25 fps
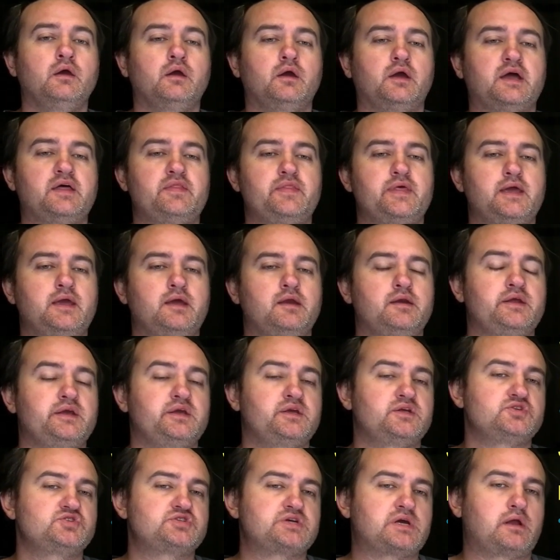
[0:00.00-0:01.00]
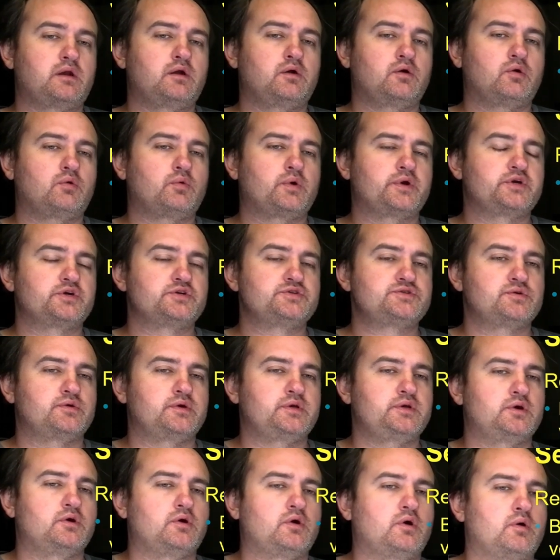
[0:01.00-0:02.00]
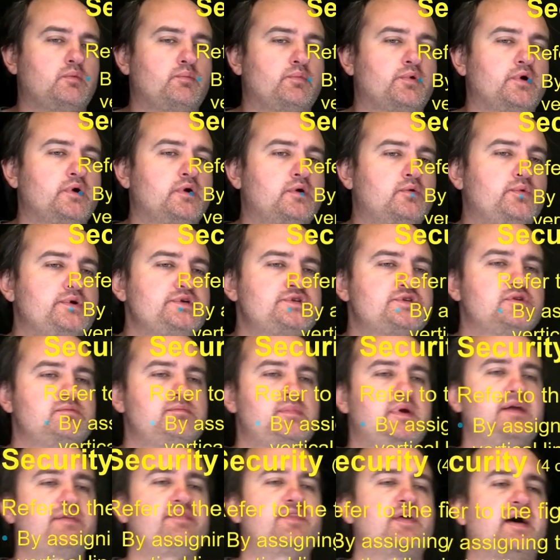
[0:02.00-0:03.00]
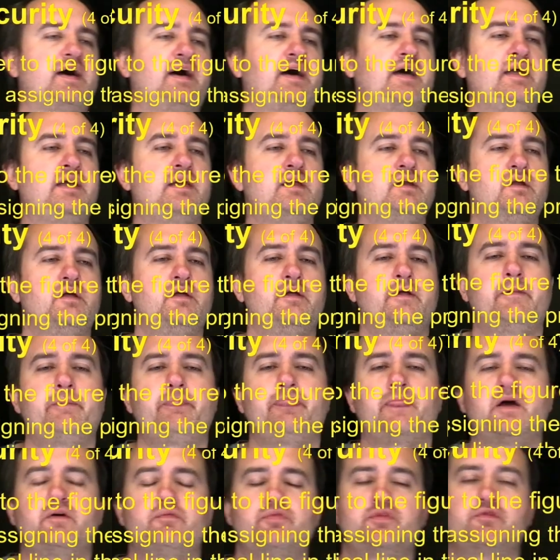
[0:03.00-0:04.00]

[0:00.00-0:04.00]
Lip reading: And then in general, when you're doing your homework, we should make the height of